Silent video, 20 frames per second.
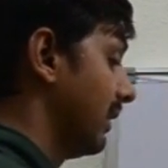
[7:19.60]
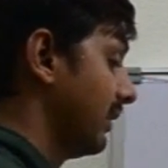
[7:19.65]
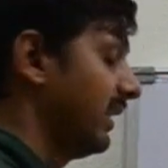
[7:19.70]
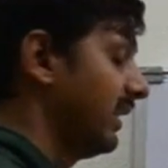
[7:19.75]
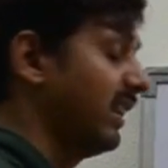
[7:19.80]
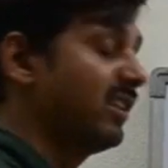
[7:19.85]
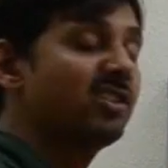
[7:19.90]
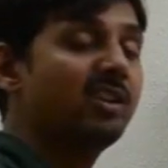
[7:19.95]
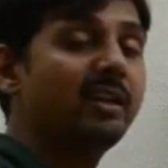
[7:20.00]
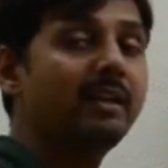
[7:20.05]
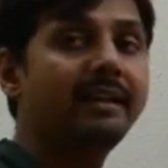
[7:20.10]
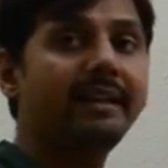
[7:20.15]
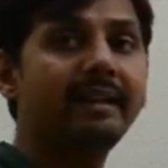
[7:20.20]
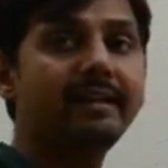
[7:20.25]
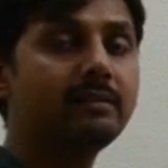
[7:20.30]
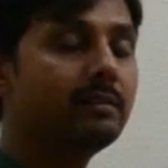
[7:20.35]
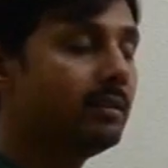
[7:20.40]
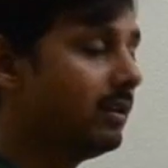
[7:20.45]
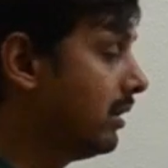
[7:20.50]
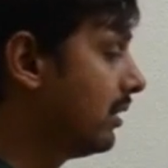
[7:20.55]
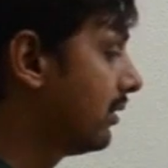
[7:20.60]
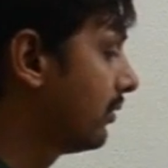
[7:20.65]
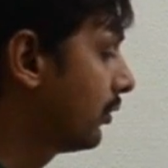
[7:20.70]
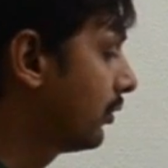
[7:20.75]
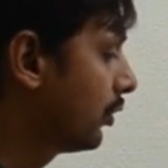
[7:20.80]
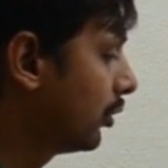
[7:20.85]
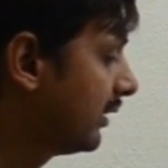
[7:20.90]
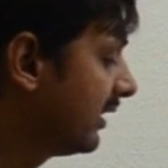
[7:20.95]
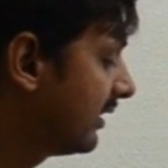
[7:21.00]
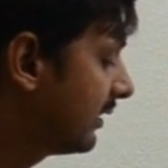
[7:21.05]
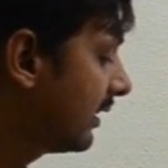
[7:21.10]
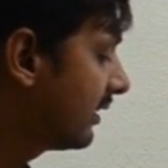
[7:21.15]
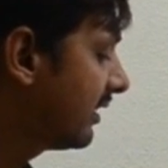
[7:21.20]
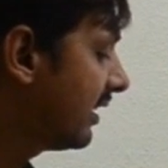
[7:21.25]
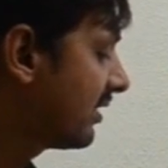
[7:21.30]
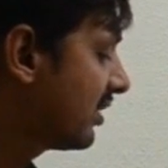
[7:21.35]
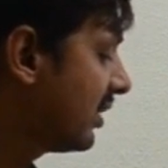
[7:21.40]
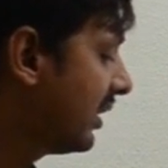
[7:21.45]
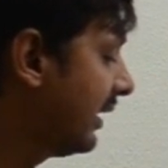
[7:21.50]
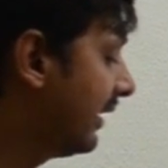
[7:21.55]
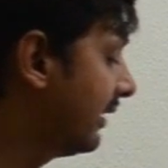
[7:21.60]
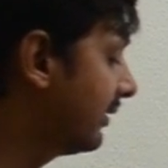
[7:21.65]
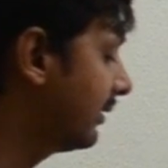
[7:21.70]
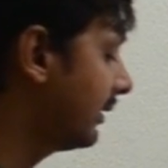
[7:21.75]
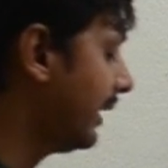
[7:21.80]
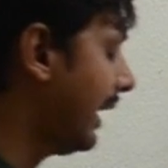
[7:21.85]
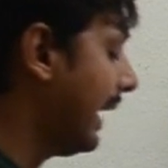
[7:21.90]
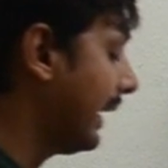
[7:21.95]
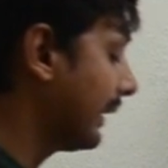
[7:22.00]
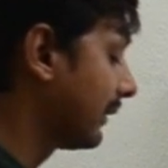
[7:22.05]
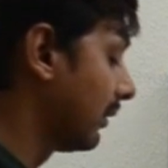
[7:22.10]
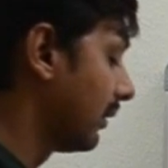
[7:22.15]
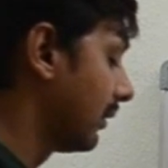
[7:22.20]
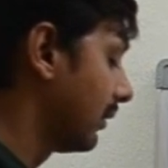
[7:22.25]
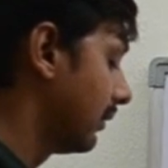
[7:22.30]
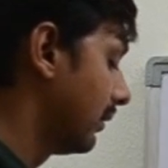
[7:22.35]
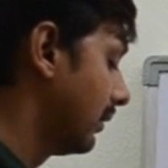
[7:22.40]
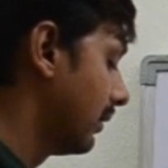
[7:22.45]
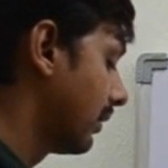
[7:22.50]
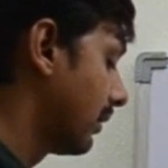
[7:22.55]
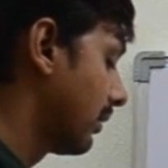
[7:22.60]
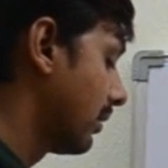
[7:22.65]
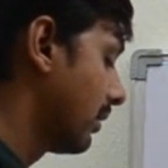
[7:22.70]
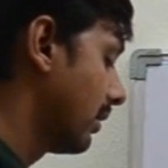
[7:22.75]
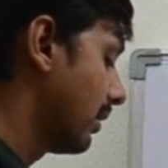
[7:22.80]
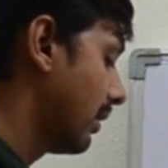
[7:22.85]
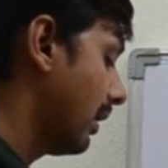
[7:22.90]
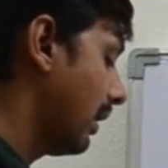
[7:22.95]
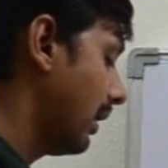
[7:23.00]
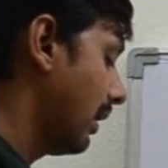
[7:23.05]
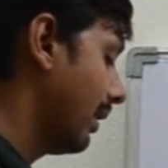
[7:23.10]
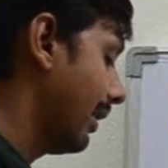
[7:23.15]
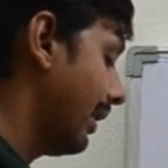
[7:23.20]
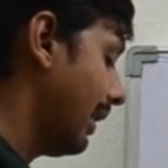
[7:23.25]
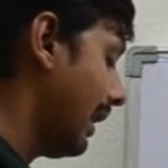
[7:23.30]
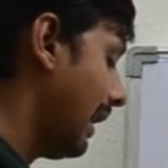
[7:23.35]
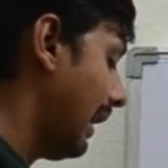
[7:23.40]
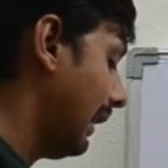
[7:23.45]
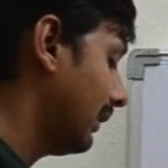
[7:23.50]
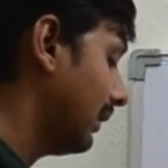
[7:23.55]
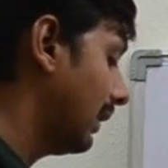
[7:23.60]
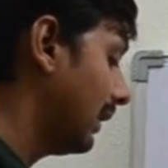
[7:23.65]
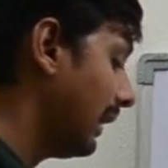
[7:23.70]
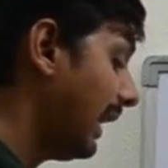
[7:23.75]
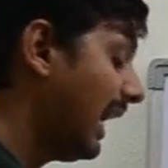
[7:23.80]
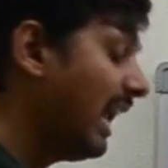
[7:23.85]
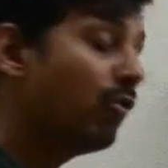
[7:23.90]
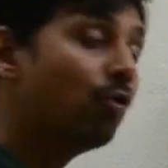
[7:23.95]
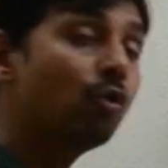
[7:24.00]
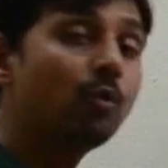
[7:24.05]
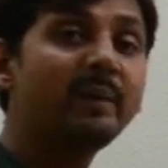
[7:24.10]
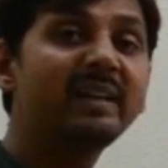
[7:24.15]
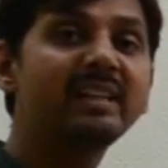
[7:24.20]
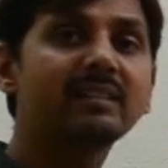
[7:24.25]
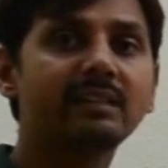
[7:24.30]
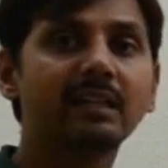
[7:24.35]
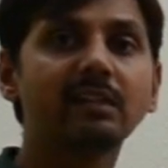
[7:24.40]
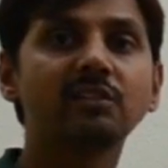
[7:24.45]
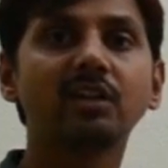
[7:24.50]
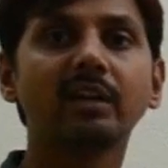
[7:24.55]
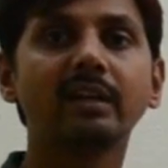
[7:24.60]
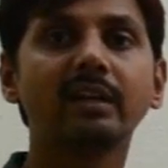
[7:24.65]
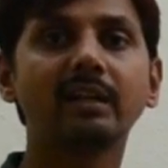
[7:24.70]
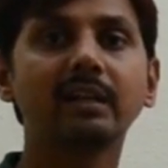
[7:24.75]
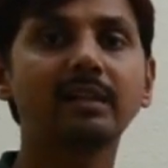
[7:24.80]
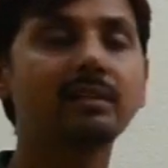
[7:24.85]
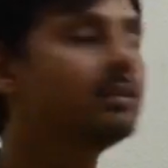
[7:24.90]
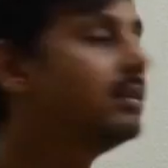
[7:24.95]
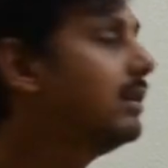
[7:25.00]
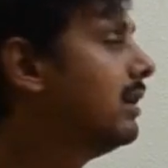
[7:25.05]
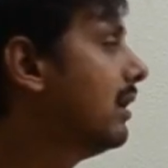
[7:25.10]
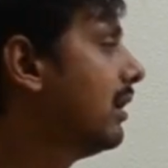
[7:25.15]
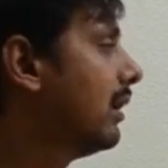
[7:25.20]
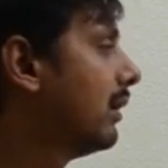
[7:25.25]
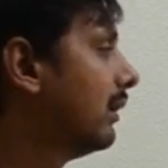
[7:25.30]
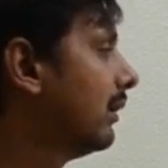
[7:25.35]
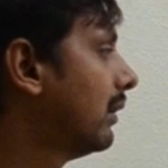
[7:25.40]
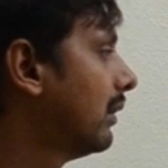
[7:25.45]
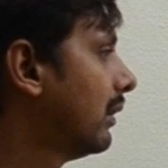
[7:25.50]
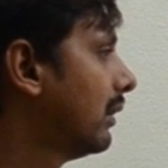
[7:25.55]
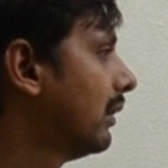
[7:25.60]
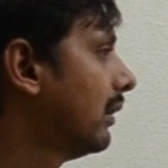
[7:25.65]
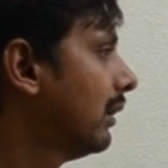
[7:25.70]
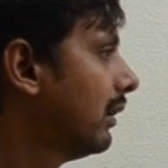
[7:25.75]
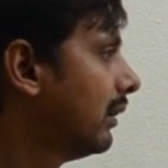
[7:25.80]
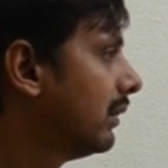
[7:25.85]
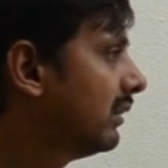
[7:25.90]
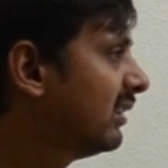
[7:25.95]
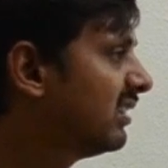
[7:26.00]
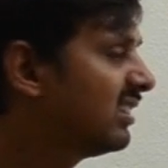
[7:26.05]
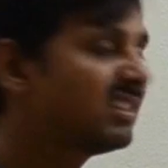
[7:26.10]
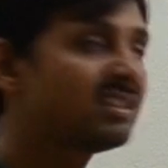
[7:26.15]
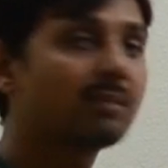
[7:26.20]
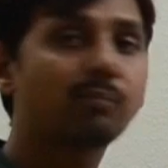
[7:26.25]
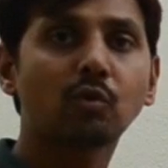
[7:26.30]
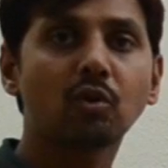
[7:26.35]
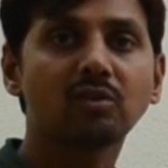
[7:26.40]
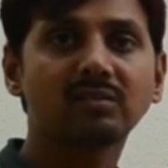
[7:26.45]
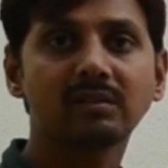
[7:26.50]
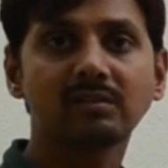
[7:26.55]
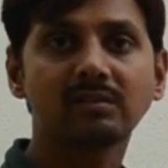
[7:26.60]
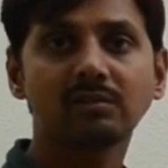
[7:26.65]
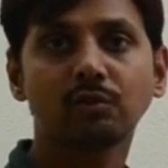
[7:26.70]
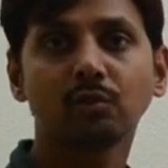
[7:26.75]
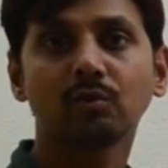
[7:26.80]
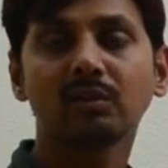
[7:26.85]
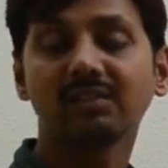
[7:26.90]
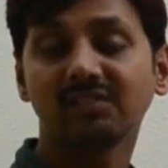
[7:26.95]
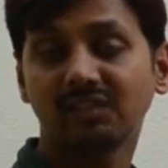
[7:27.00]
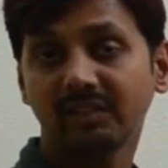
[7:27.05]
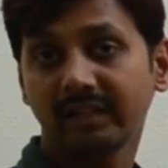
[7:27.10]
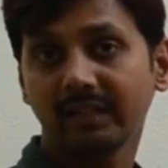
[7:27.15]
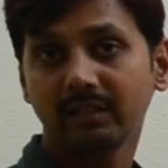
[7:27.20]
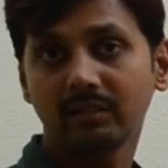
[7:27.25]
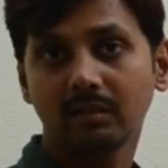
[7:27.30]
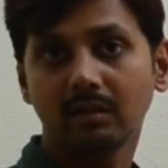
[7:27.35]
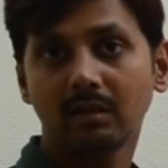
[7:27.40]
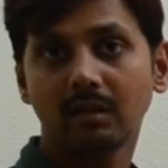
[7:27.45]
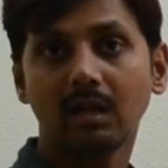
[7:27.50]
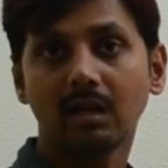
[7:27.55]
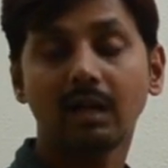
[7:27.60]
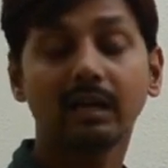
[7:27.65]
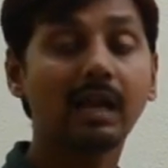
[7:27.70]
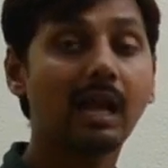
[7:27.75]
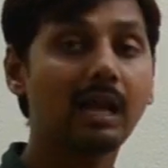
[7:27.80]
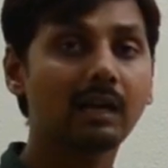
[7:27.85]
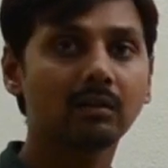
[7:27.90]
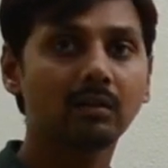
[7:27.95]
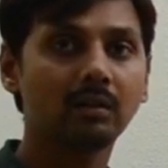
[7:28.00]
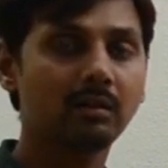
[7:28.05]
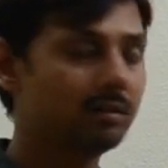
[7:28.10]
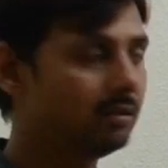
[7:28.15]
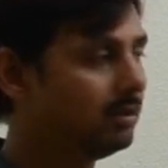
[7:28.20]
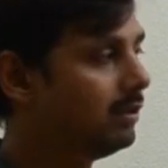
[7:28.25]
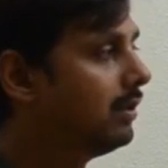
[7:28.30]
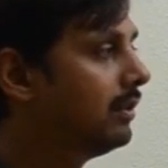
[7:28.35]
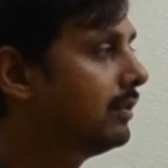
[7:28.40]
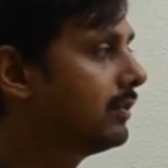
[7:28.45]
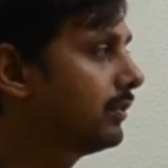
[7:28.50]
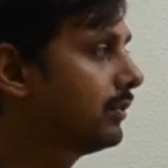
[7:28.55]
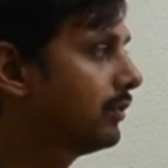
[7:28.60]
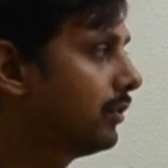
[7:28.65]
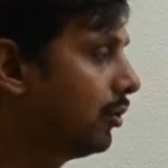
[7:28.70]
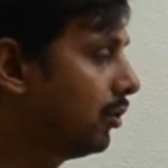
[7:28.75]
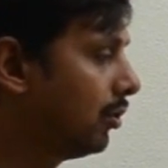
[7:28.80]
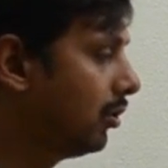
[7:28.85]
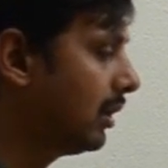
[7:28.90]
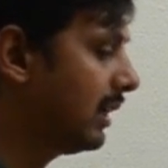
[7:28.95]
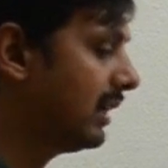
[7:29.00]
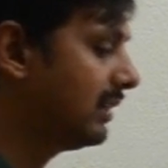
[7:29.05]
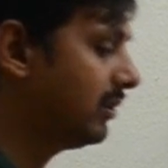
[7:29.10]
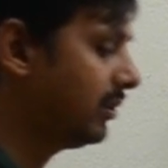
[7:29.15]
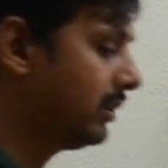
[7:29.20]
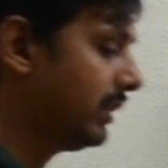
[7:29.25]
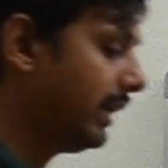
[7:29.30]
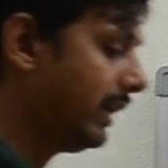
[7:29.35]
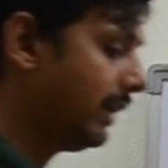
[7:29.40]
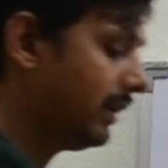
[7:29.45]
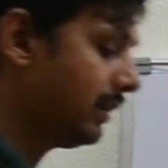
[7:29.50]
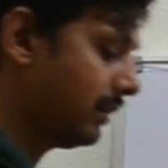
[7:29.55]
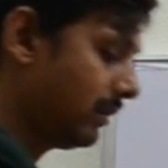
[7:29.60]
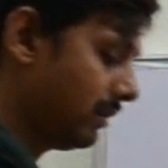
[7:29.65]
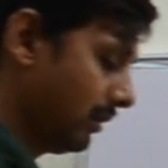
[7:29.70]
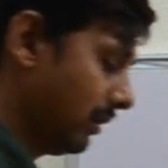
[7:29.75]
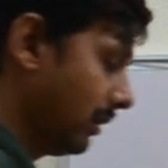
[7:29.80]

60 degrees. So this is a 60 degrees angle. Angle AOB is 60 degrees. This is the process to construct an angle. So let's take